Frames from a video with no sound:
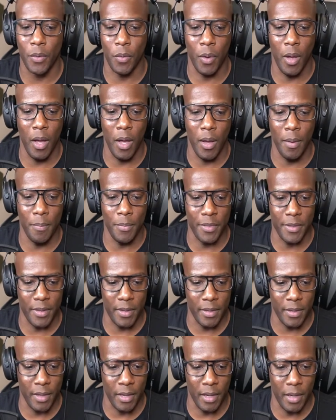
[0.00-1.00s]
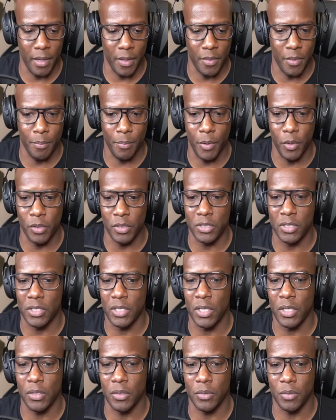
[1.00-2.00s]
the bowling
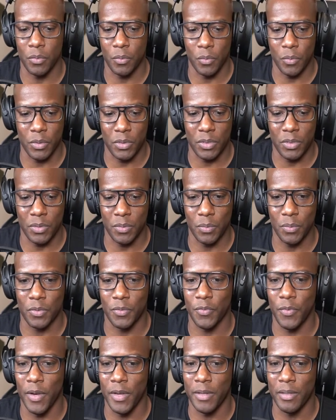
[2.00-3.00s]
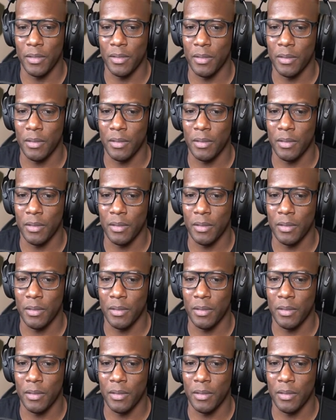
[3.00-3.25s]
scene was fun.